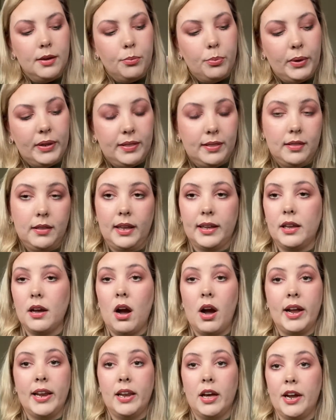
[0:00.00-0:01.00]
with like
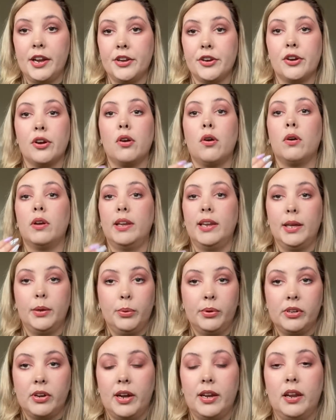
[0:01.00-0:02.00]
eyeliner or
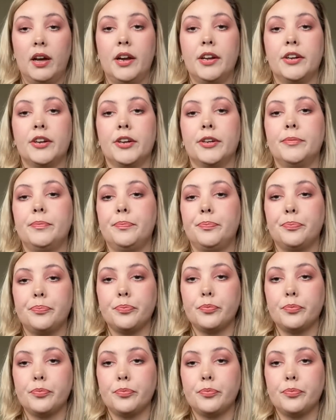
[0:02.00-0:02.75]
liquid eyeliner,